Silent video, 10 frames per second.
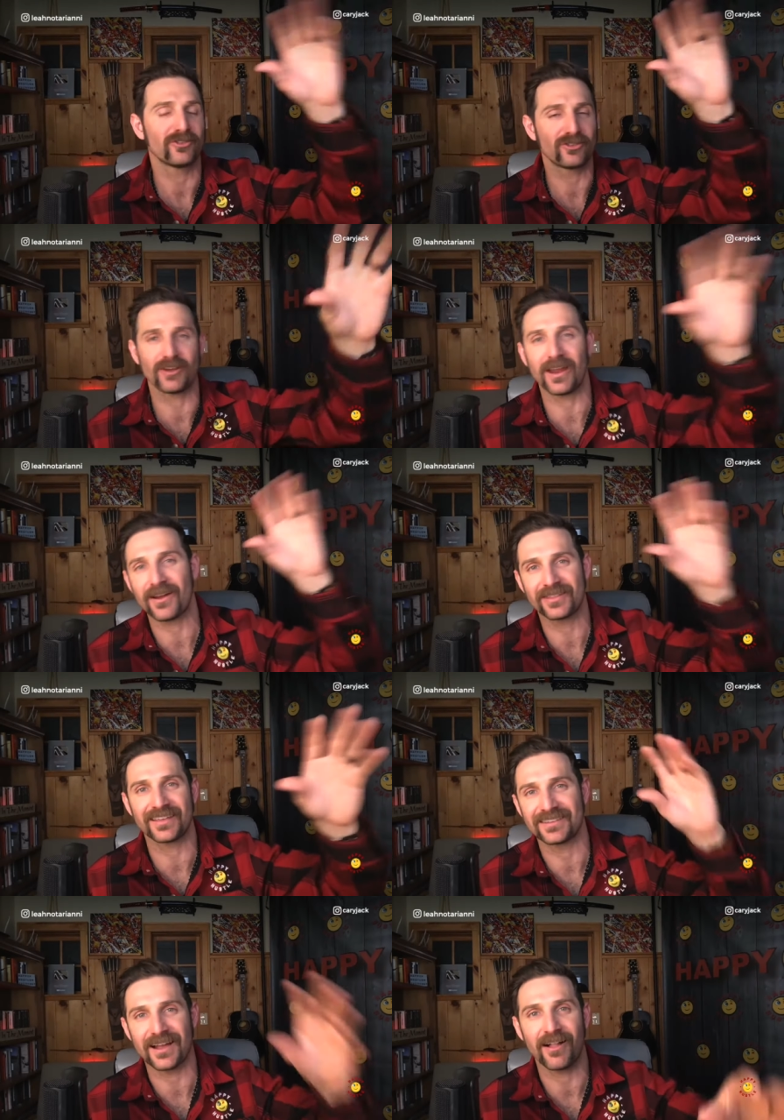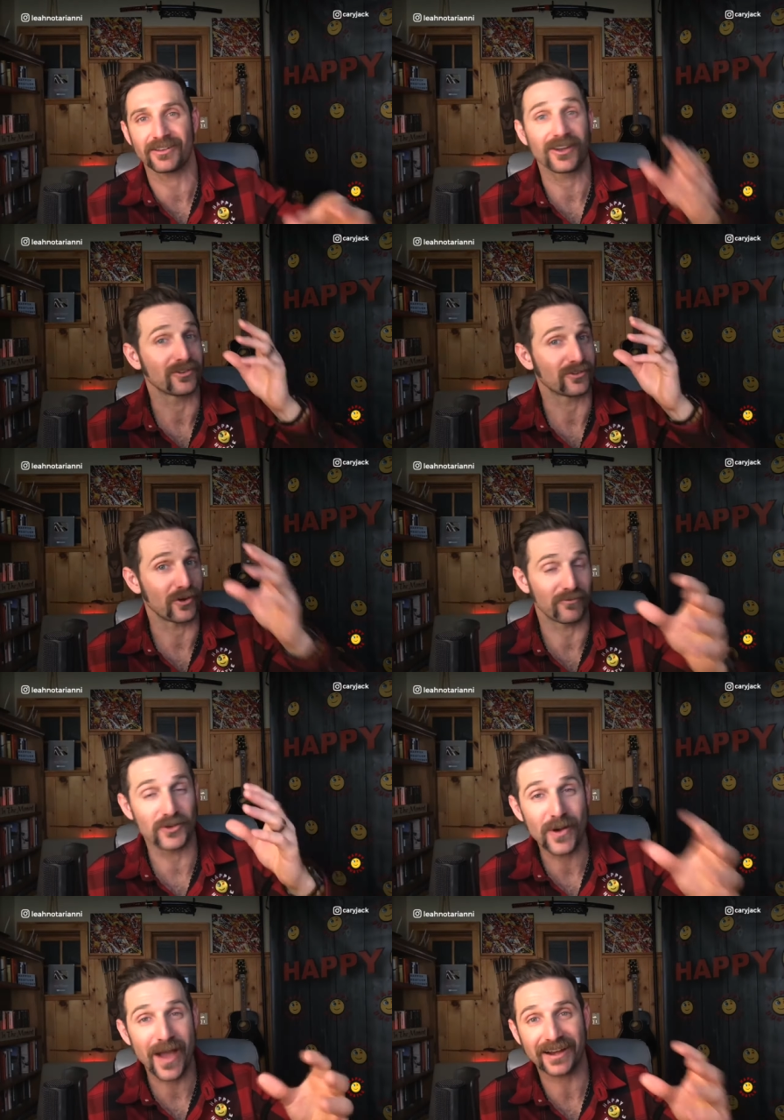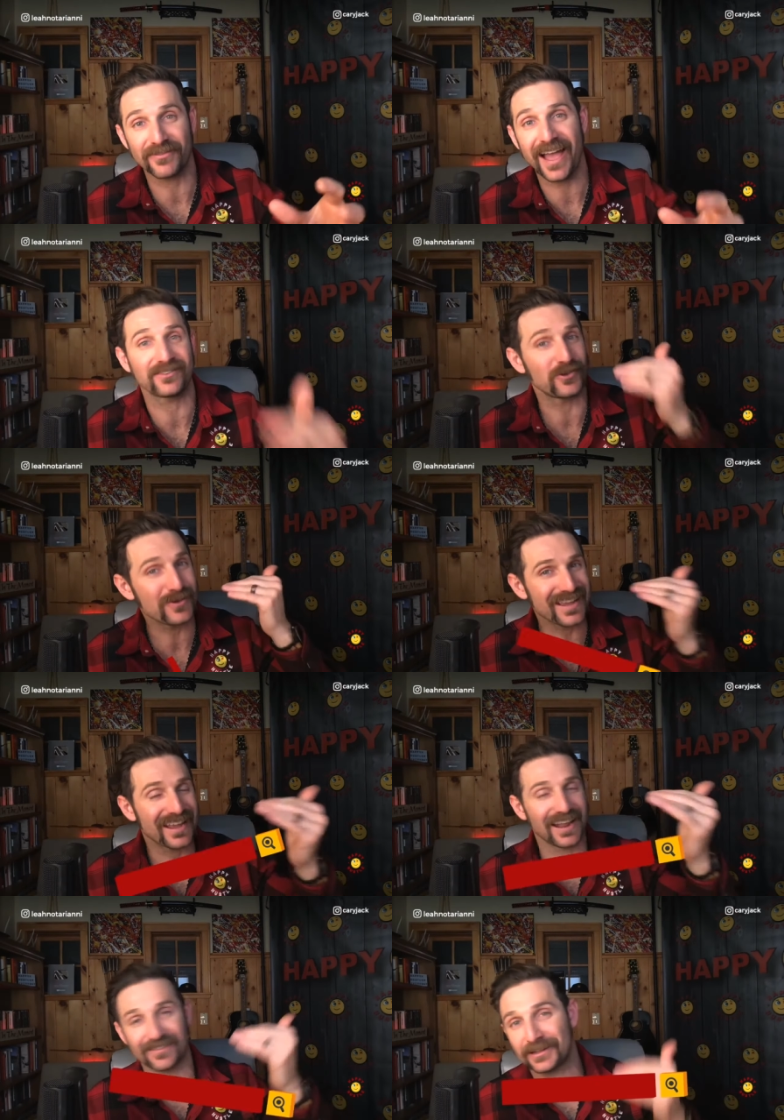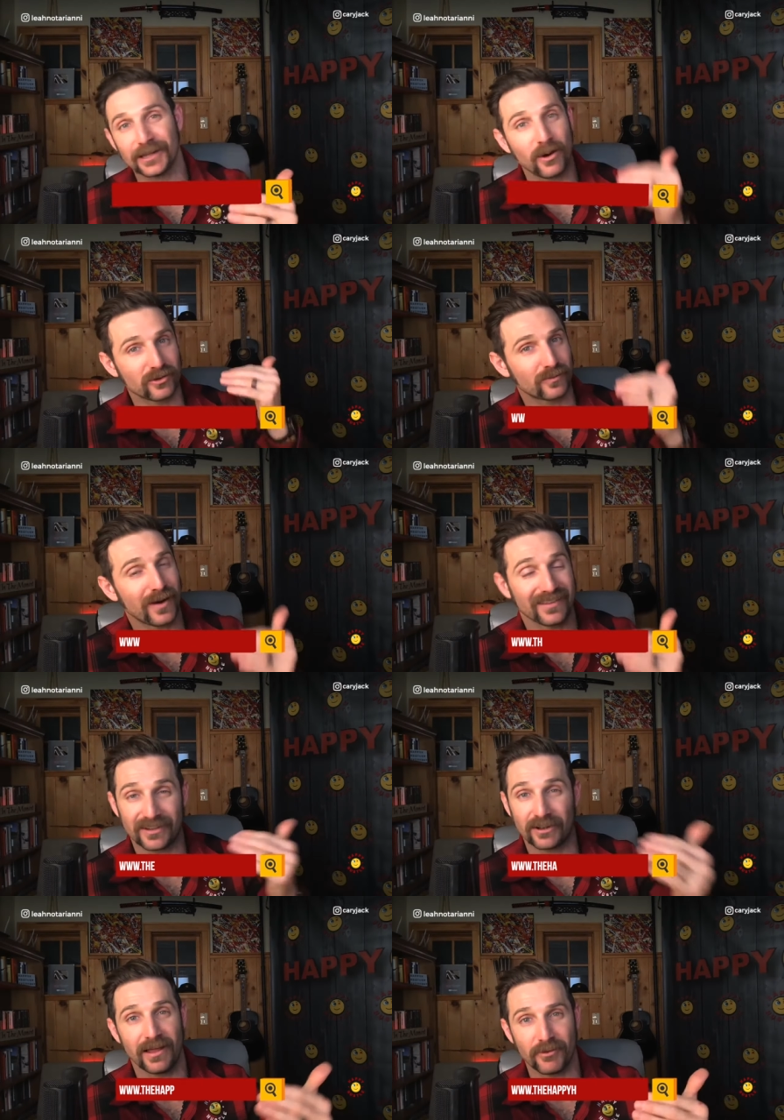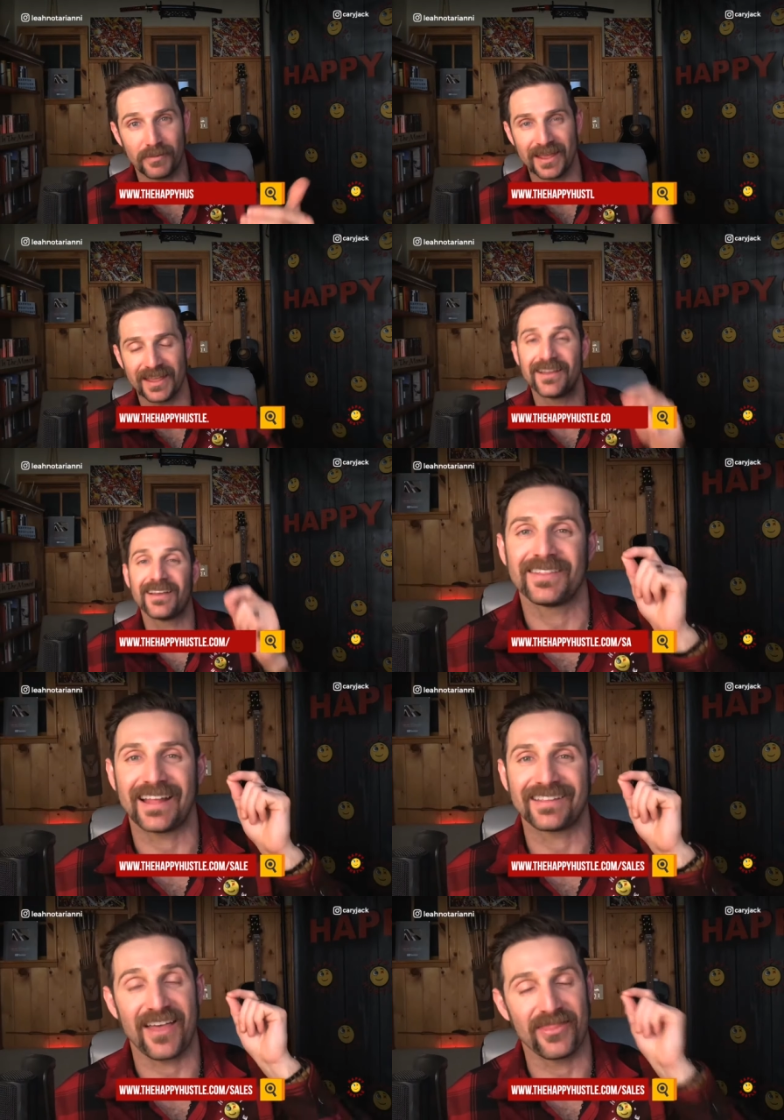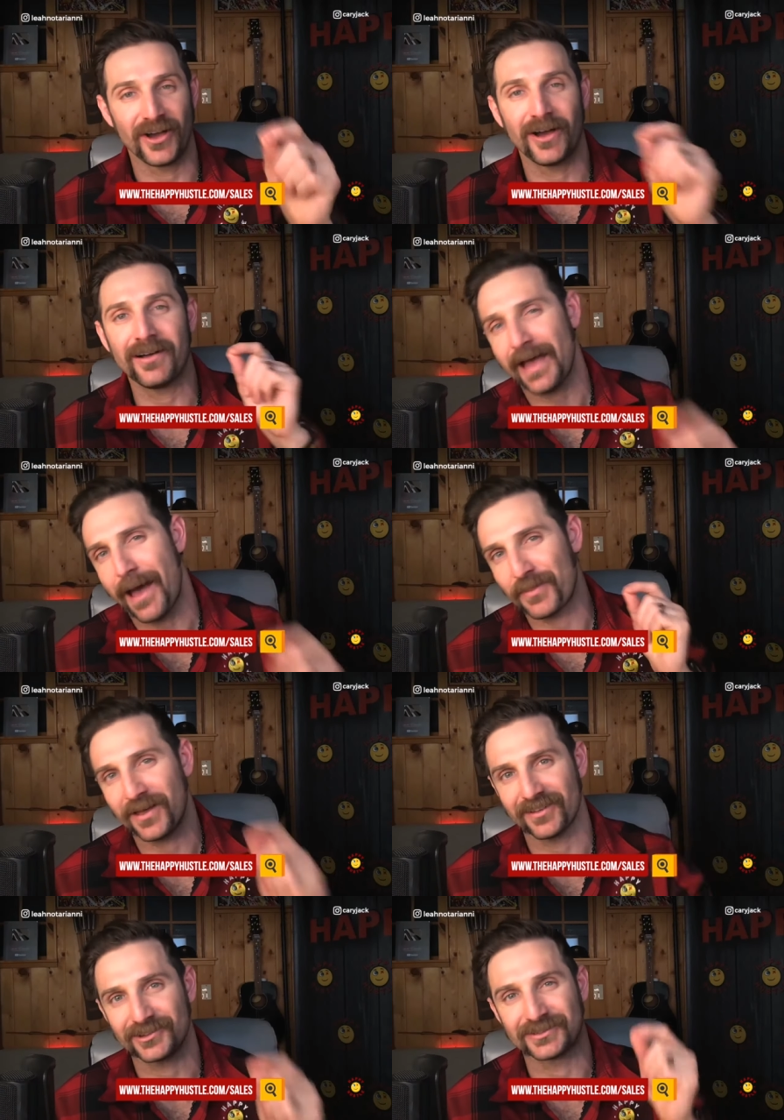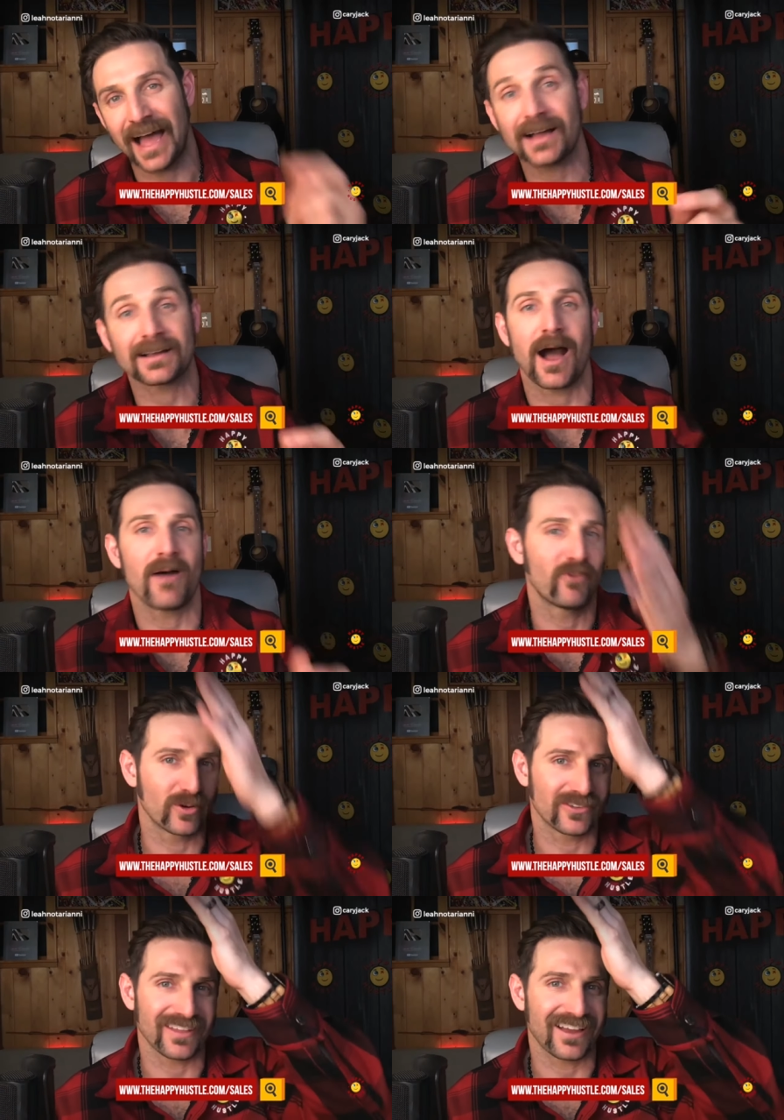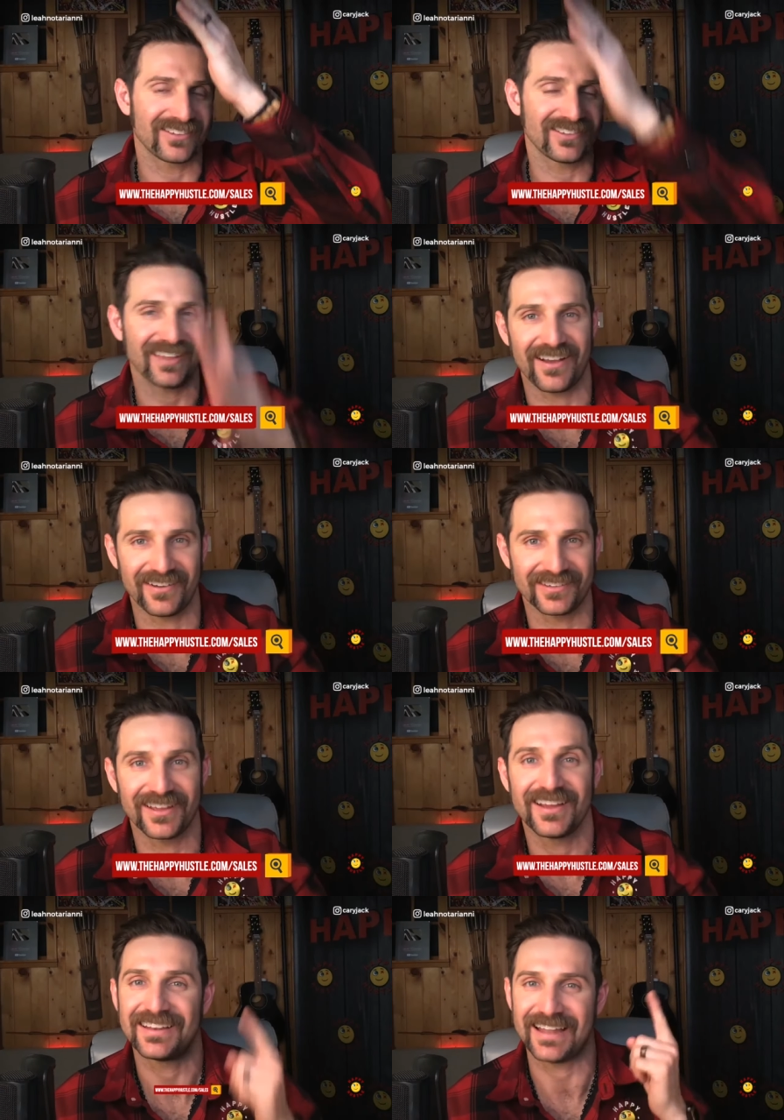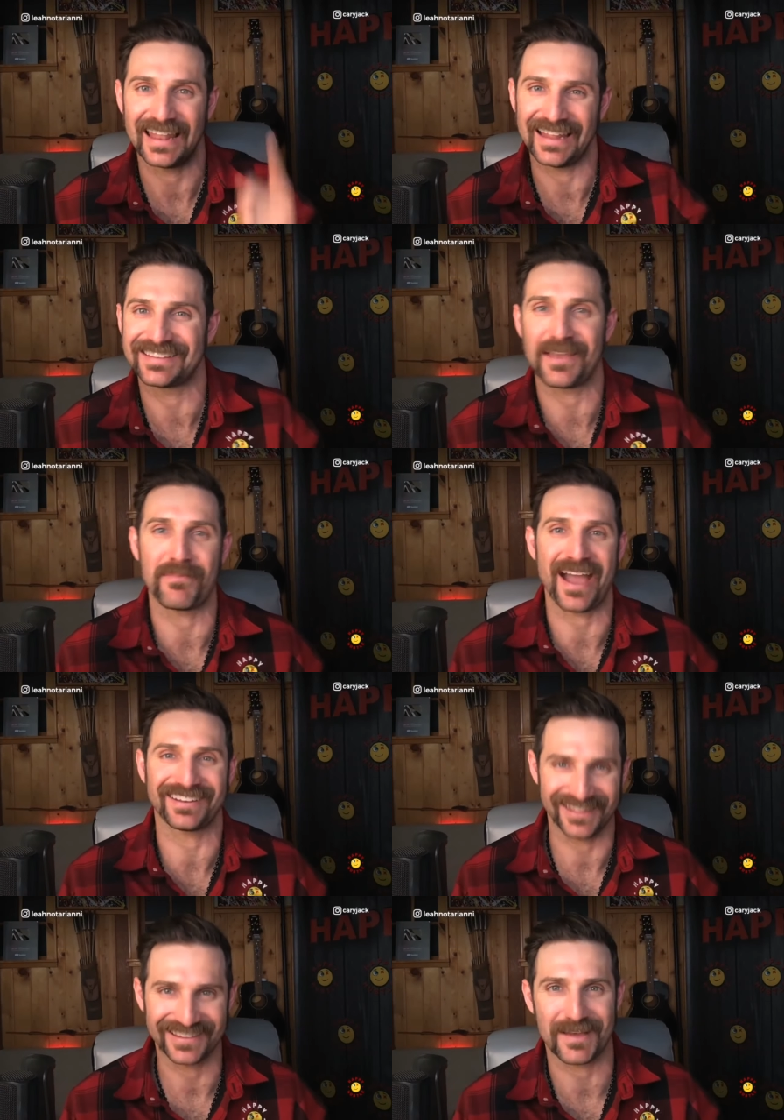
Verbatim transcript: share this knowledge. So if you act fast, you can get it at the lowest price it'll ever be. That's at thehappyhustle.com forward slash sales. Now let's get back to this